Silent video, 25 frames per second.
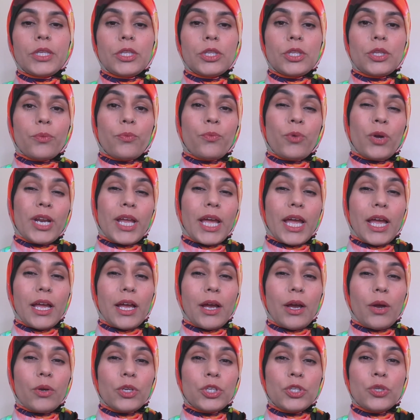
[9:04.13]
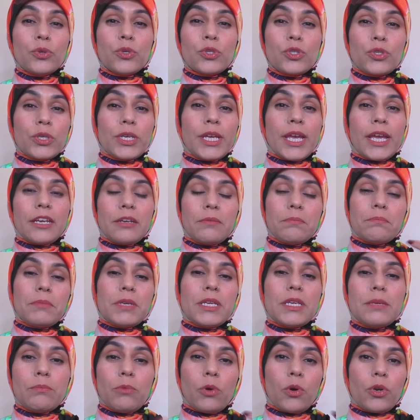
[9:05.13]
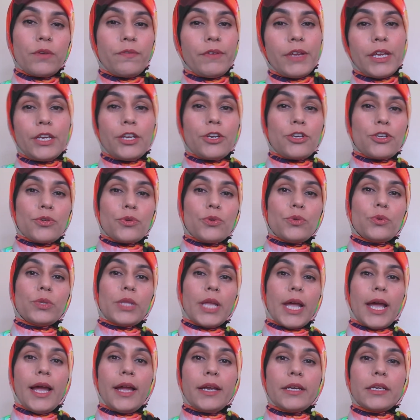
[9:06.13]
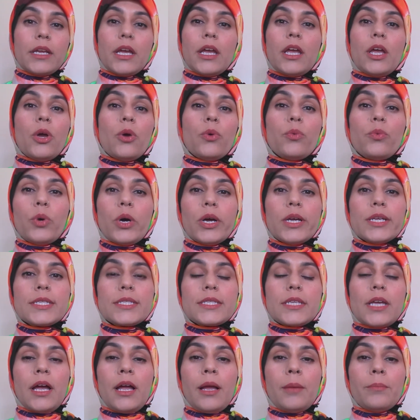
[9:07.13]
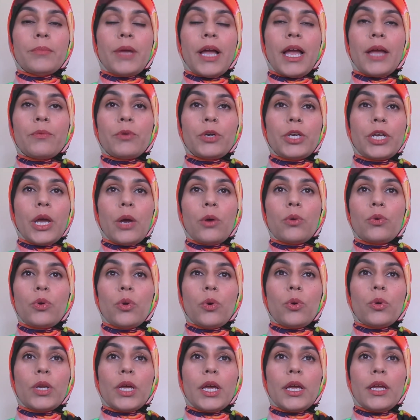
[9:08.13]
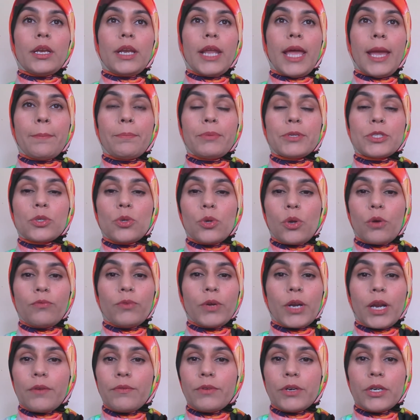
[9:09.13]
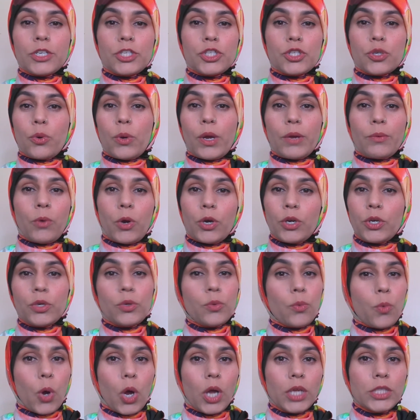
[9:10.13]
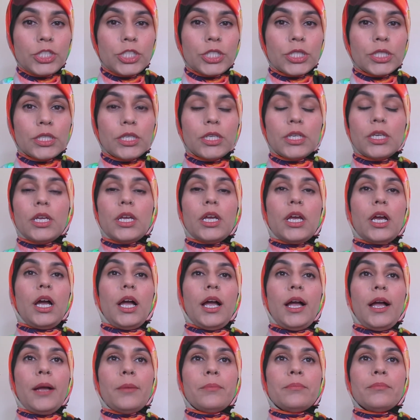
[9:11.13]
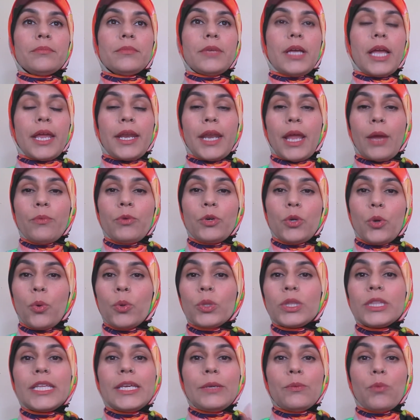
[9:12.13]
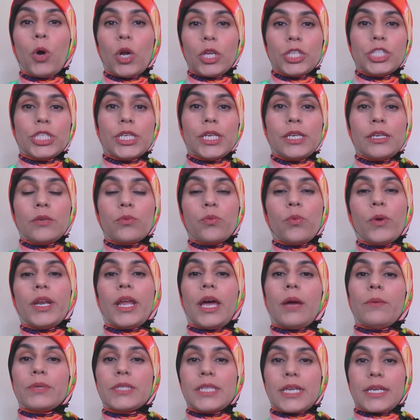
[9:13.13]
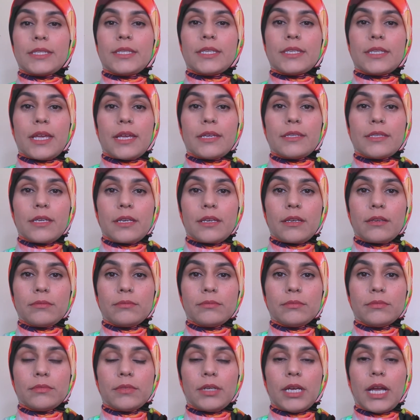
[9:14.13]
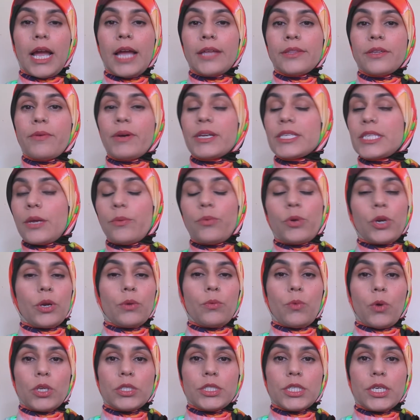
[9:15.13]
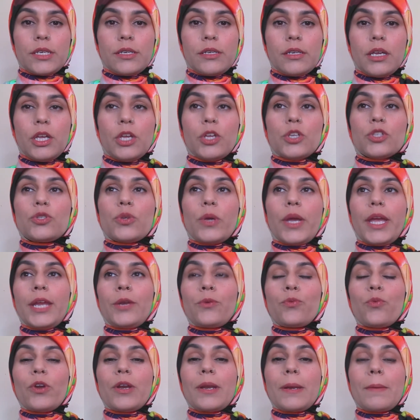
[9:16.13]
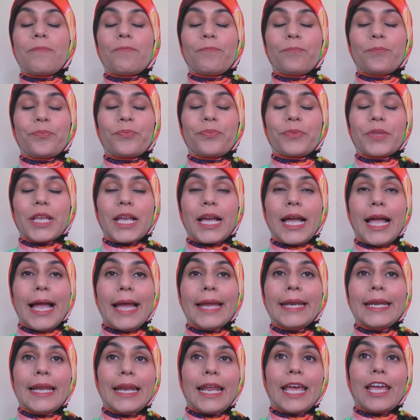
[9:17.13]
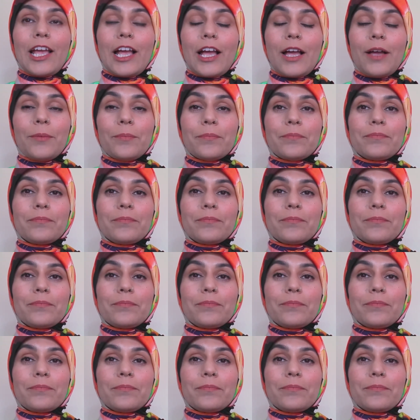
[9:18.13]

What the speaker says: what used to get me motivated to do that was I would download an episode of whatever show I wanted to watch, and I would only watch it when I was exercising. Otherwise, I wouldn't watch it. So it would kind of like